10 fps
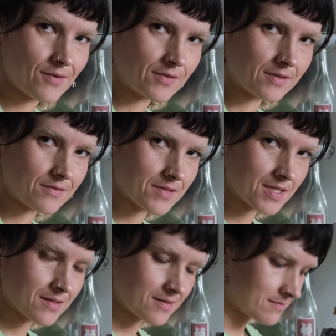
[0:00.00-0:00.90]
lose
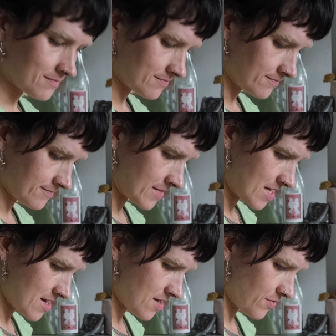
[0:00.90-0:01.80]
it.
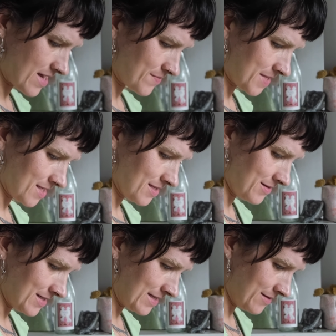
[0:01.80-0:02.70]
I would
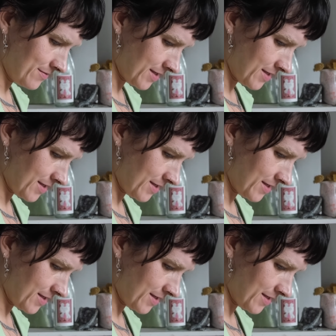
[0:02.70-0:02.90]
absolutely lose